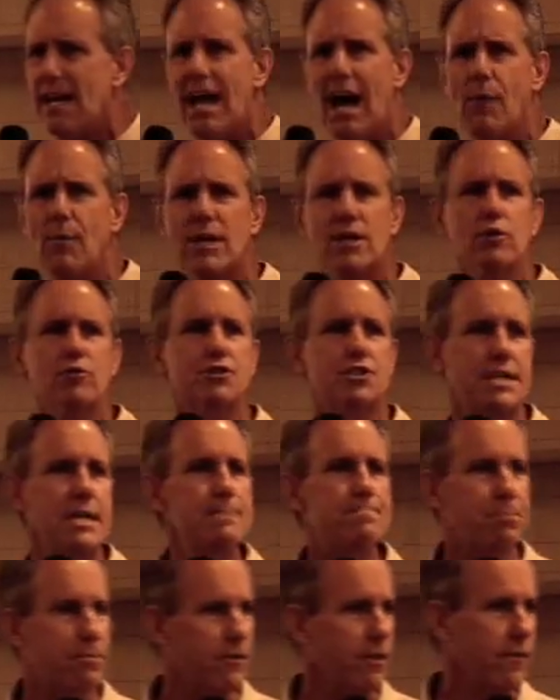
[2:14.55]
I want to go
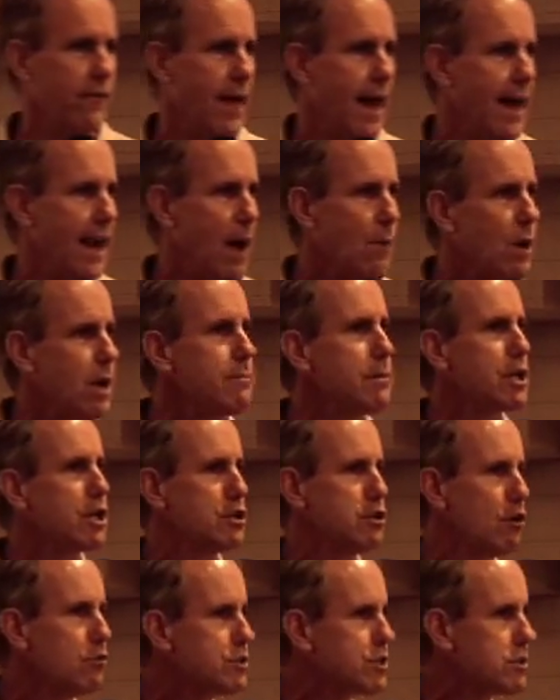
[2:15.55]
deeper than that. I want to be
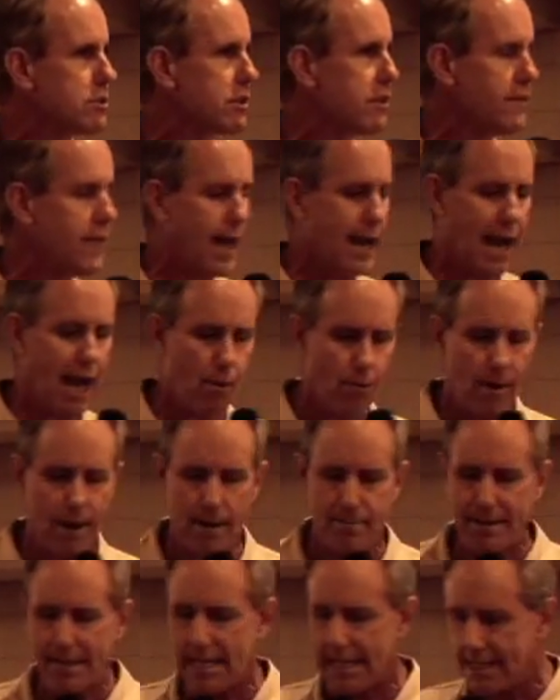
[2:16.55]
closer than that. I
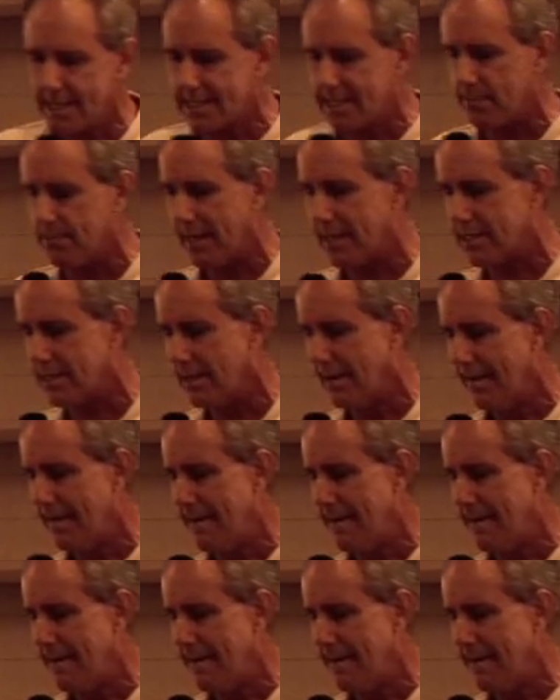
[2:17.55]
want to be intimate.